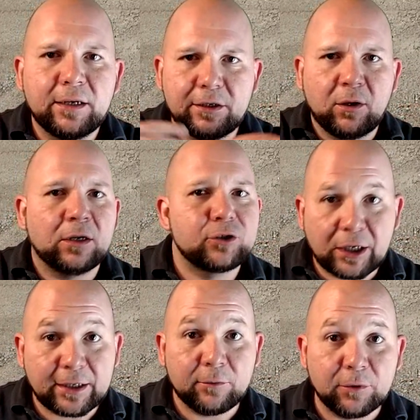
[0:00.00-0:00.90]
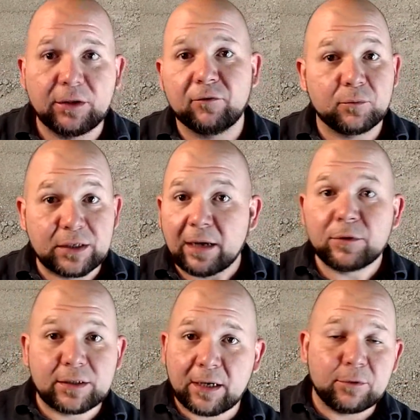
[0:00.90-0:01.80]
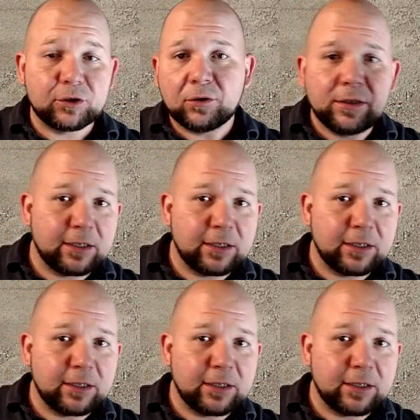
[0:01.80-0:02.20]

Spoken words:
I'll check in with you from time to time to show you